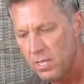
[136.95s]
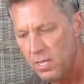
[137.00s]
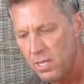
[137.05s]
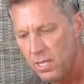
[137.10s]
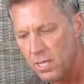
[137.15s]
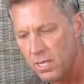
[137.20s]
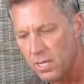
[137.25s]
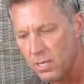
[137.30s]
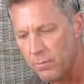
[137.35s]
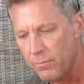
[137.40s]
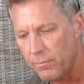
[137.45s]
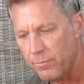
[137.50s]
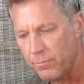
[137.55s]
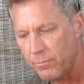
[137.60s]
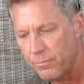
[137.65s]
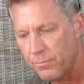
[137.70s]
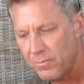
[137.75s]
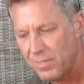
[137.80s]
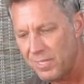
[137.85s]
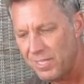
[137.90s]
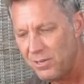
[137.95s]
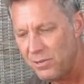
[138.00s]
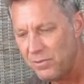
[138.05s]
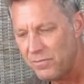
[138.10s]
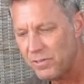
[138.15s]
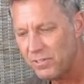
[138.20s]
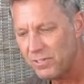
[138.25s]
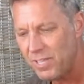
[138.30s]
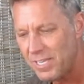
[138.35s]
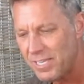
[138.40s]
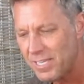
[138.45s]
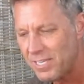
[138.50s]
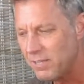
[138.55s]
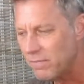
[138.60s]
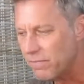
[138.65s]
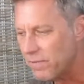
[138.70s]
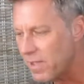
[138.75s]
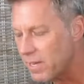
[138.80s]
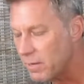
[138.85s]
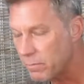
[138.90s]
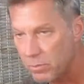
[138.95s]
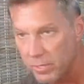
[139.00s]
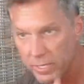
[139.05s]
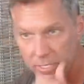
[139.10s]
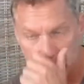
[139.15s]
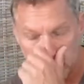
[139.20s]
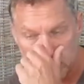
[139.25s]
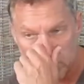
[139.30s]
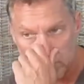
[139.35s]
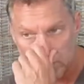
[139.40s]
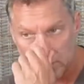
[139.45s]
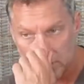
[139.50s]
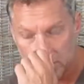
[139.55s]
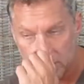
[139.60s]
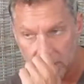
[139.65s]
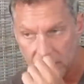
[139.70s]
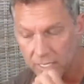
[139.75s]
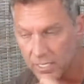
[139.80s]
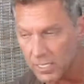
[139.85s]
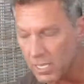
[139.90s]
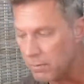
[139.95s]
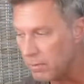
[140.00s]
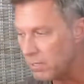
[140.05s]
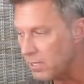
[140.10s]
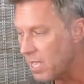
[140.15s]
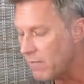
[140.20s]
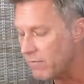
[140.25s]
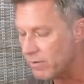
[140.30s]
Um, you know, if you're lucky, you find a place that you come alive.